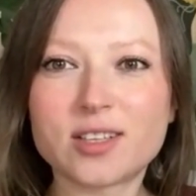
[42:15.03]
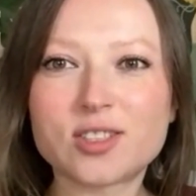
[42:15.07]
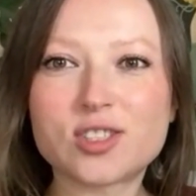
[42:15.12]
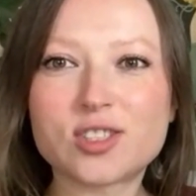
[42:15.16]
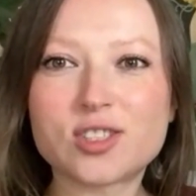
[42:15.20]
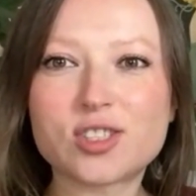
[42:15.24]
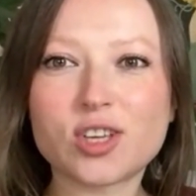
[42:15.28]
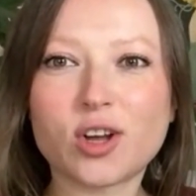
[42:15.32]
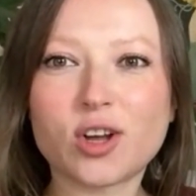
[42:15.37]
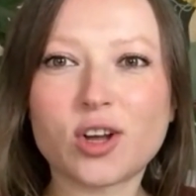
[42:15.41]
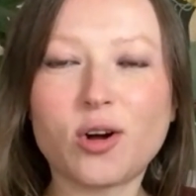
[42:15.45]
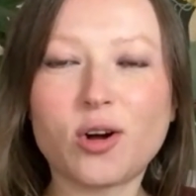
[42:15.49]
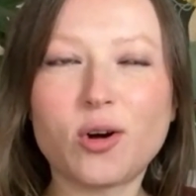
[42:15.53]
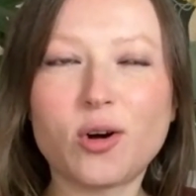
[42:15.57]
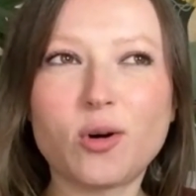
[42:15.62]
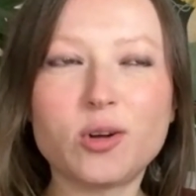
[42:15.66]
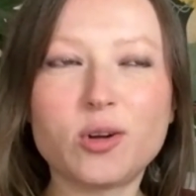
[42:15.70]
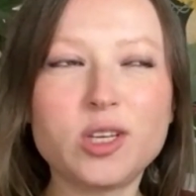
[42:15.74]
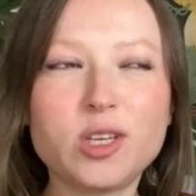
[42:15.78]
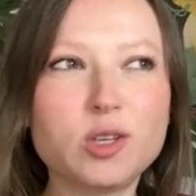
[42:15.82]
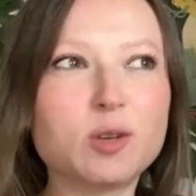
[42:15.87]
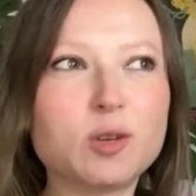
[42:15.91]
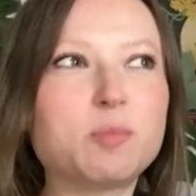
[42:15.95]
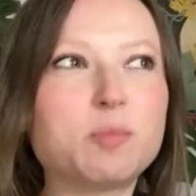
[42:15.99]

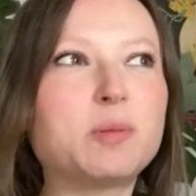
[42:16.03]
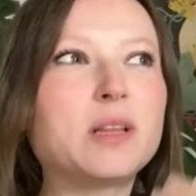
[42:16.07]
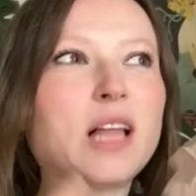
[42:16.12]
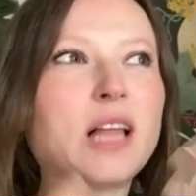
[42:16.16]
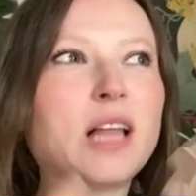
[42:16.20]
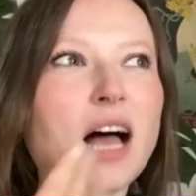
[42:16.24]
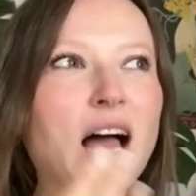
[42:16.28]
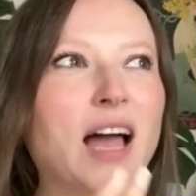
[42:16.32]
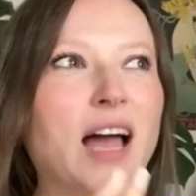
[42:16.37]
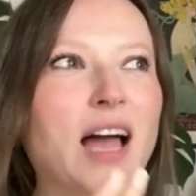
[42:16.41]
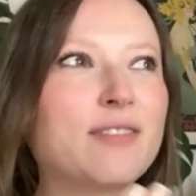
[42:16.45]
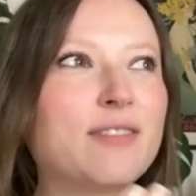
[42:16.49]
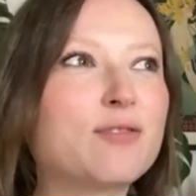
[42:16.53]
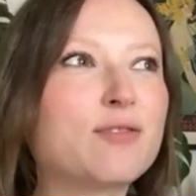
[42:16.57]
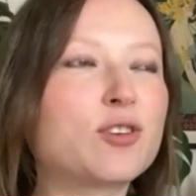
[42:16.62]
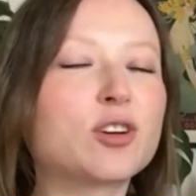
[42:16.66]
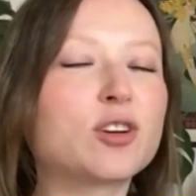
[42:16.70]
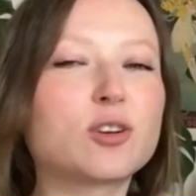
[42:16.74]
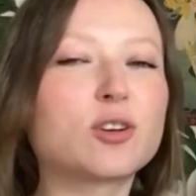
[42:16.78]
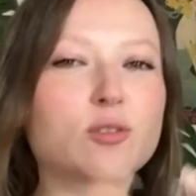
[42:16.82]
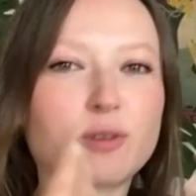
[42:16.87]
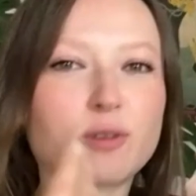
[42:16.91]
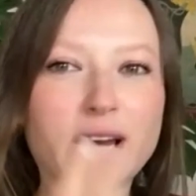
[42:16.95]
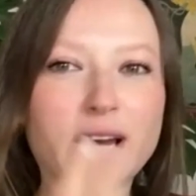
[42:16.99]
So you apply for
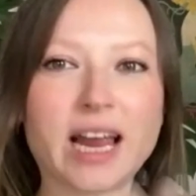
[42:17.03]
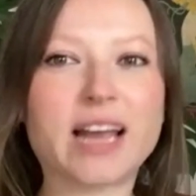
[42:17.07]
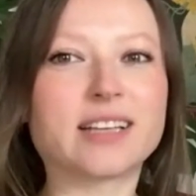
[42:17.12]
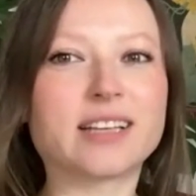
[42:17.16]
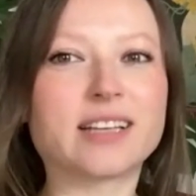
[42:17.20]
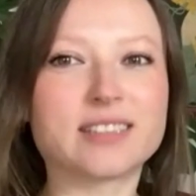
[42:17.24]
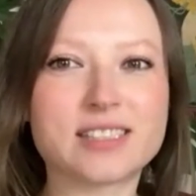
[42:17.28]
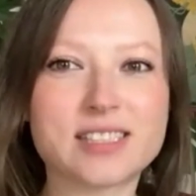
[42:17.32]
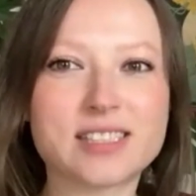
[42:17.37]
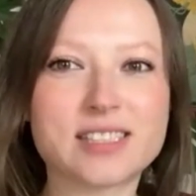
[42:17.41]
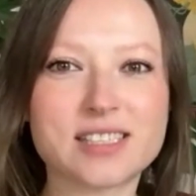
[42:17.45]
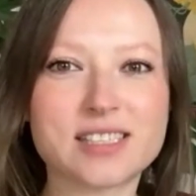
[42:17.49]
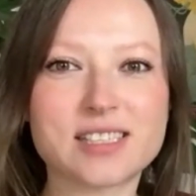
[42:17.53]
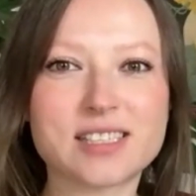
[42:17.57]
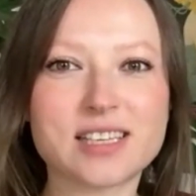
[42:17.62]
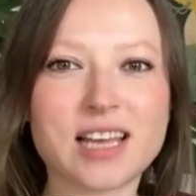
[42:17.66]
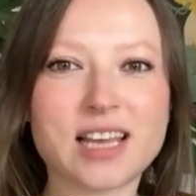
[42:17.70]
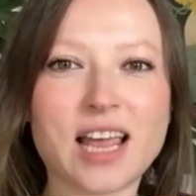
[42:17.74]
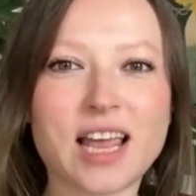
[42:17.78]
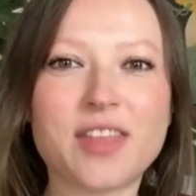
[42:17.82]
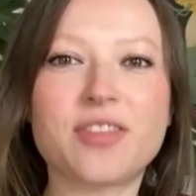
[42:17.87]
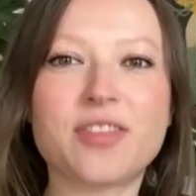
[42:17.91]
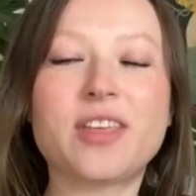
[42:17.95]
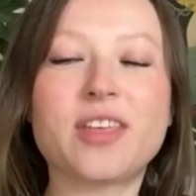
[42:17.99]
grants
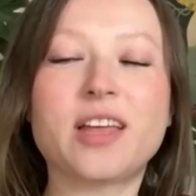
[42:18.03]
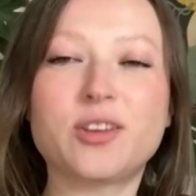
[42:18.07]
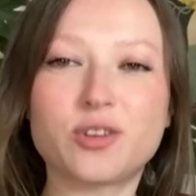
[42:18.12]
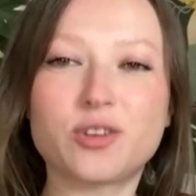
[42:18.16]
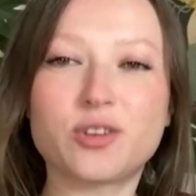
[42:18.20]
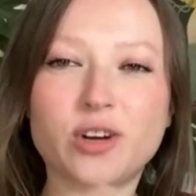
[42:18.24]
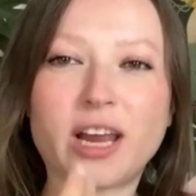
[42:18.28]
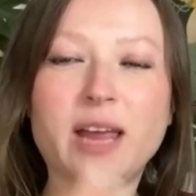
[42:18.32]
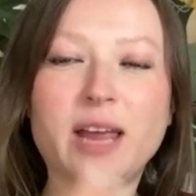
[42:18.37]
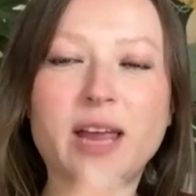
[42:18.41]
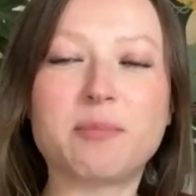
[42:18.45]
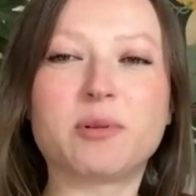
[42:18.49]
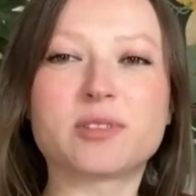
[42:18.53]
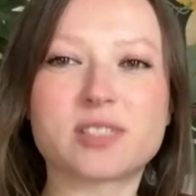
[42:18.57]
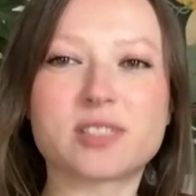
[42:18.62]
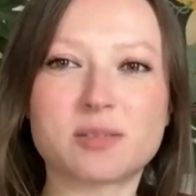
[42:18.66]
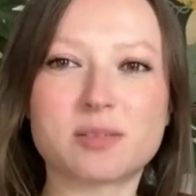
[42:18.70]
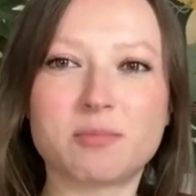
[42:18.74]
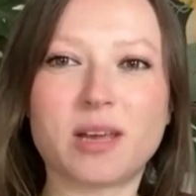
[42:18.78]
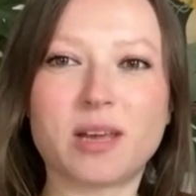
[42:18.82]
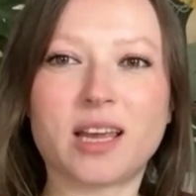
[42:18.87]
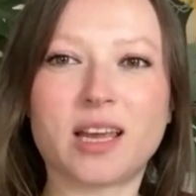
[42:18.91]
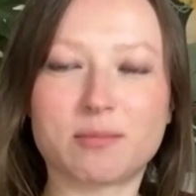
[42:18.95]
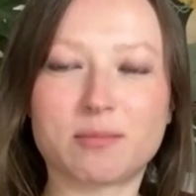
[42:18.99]
and then you're able
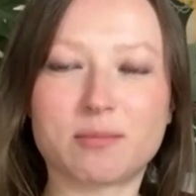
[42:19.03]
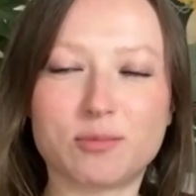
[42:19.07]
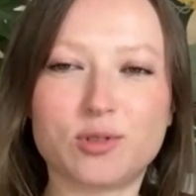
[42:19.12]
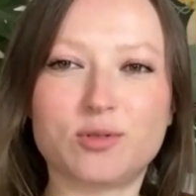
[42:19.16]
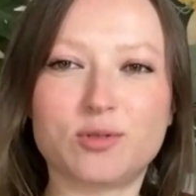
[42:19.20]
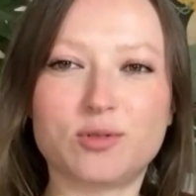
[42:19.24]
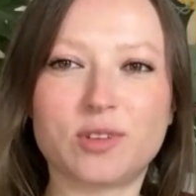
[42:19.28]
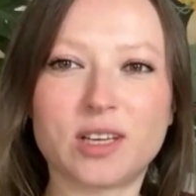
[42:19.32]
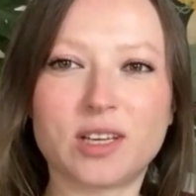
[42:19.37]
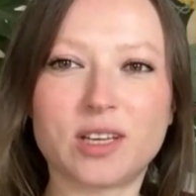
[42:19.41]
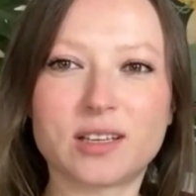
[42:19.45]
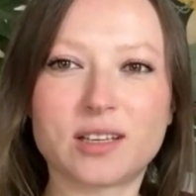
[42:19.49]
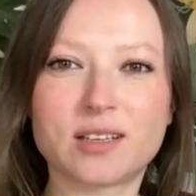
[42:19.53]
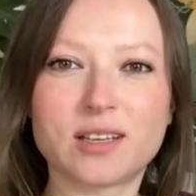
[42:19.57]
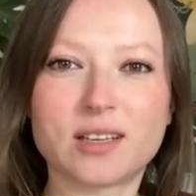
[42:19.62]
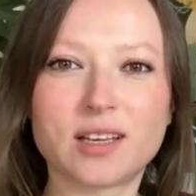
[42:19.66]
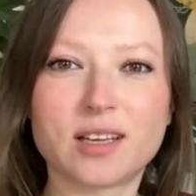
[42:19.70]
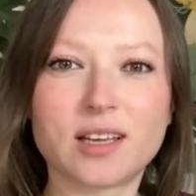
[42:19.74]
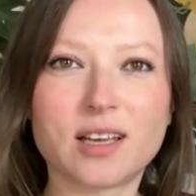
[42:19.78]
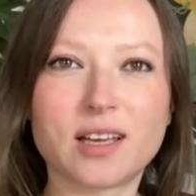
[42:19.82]
to make a movie.